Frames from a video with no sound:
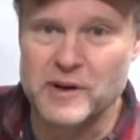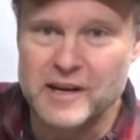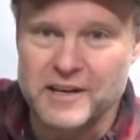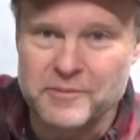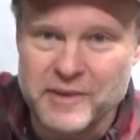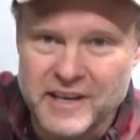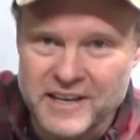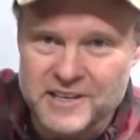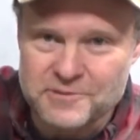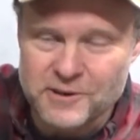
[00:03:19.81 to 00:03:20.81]
bottom
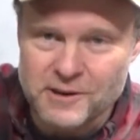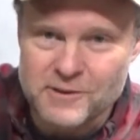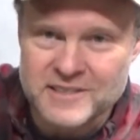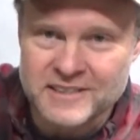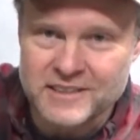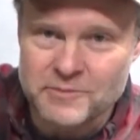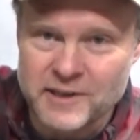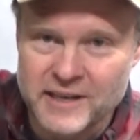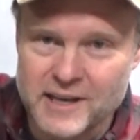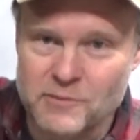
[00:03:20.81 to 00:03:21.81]
edge where I wasn't going to
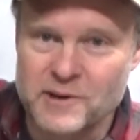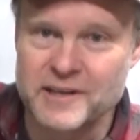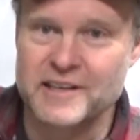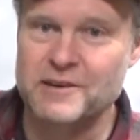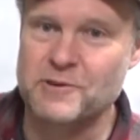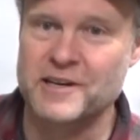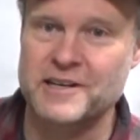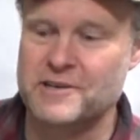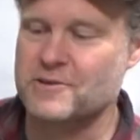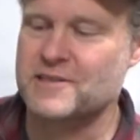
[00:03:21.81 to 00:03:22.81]
be hammering, and what I
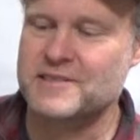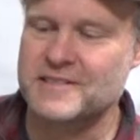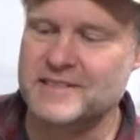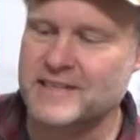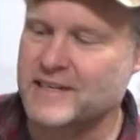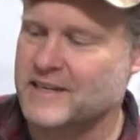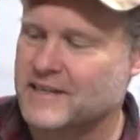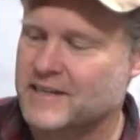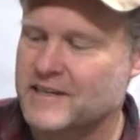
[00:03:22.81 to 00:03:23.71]
noticed is that